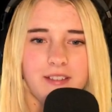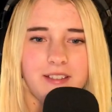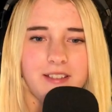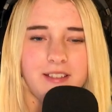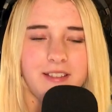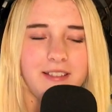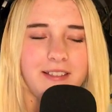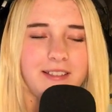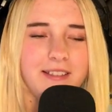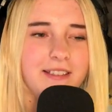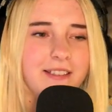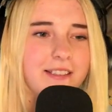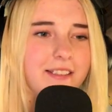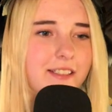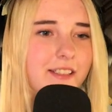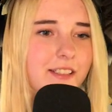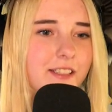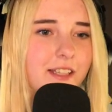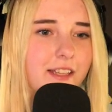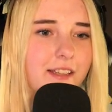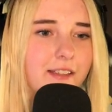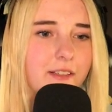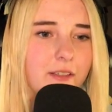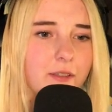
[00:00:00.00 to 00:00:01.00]
the the
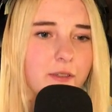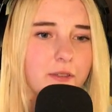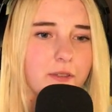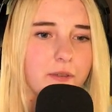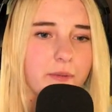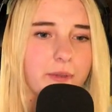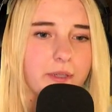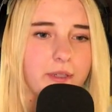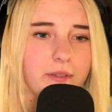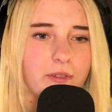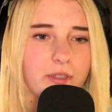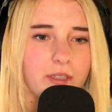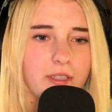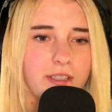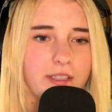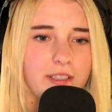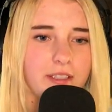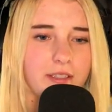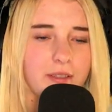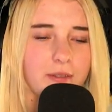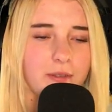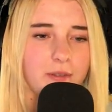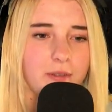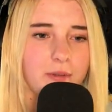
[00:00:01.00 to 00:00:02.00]
tentacles or whatever,
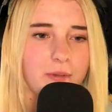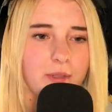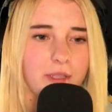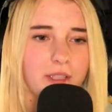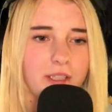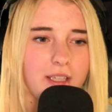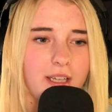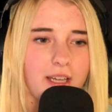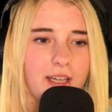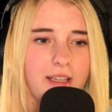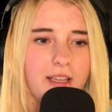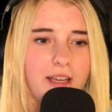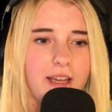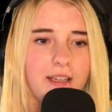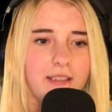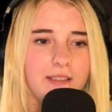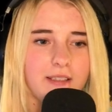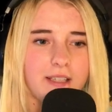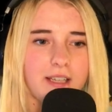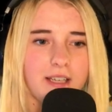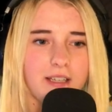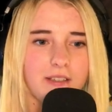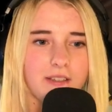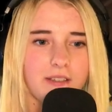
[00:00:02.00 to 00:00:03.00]
it's the only one. An
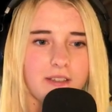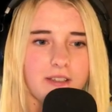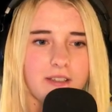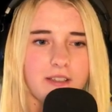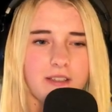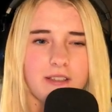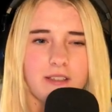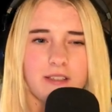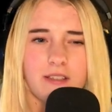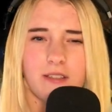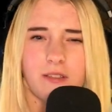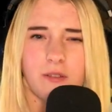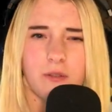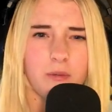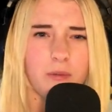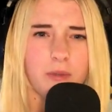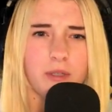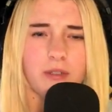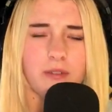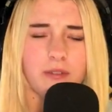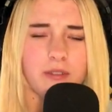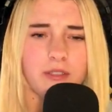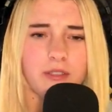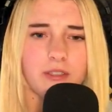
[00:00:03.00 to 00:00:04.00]
antennas, or
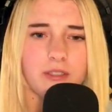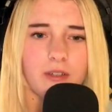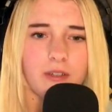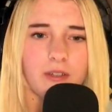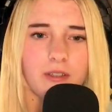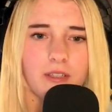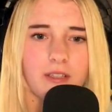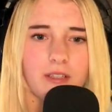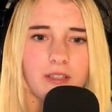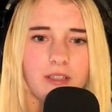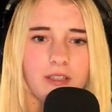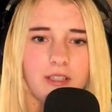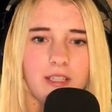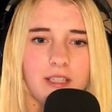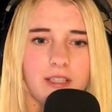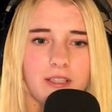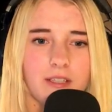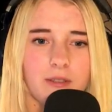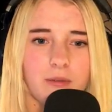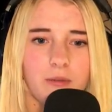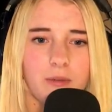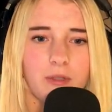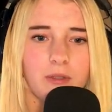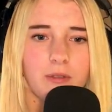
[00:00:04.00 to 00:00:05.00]
whatever it's called.
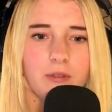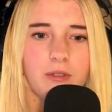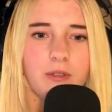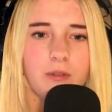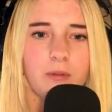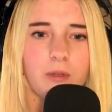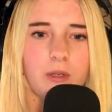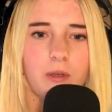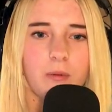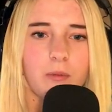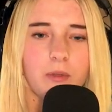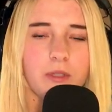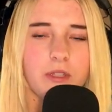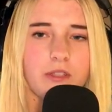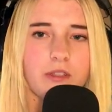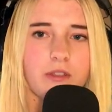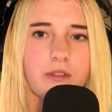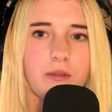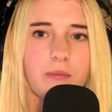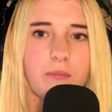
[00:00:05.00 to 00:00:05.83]
It's the one, only ones